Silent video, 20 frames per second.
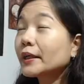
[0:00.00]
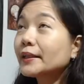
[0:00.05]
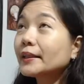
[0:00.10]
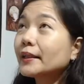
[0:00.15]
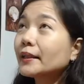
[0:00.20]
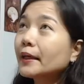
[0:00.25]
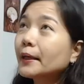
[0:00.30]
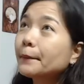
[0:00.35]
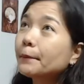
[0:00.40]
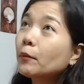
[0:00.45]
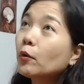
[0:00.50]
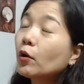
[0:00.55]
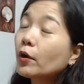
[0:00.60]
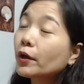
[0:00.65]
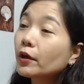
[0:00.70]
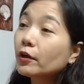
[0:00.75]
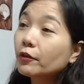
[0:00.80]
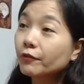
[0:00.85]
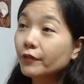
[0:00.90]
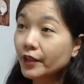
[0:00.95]
then more
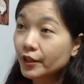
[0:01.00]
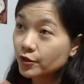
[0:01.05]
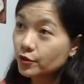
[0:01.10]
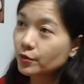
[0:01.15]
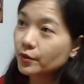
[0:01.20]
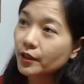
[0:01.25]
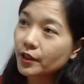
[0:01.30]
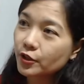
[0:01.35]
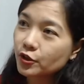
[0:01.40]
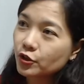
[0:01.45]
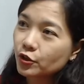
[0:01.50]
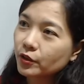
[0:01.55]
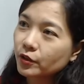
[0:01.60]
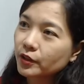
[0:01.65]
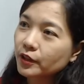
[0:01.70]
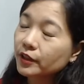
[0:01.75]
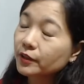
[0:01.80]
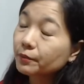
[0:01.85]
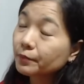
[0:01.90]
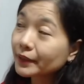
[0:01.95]
of
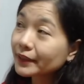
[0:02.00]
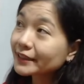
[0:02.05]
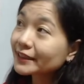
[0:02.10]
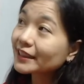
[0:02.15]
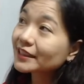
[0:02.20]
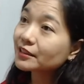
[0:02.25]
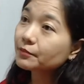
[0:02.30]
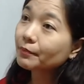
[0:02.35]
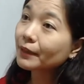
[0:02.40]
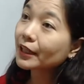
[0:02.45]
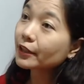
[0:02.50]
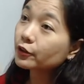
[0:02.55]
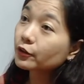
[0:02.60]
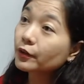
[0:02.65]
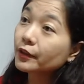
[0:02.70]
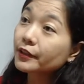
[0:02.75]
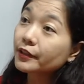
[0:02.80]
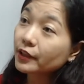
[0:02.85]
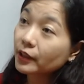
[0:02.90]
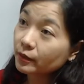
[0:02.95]
education. It brings us back
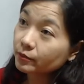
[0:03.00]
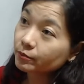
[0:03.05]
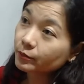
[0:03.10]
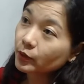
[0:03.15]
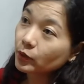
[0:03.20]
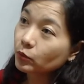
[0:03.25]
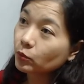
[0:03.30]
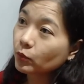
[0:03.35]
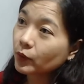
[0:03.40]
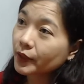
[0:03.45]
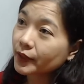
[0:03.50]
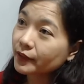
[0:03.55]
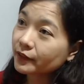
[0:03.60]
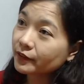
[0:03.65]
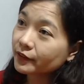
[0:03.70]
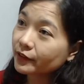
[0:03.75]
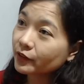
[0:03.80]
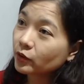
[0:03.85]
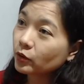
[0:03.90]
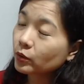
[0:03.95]
to our number
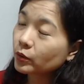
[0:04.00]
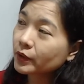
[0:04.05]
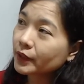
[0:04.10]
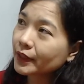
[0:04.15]
one goal.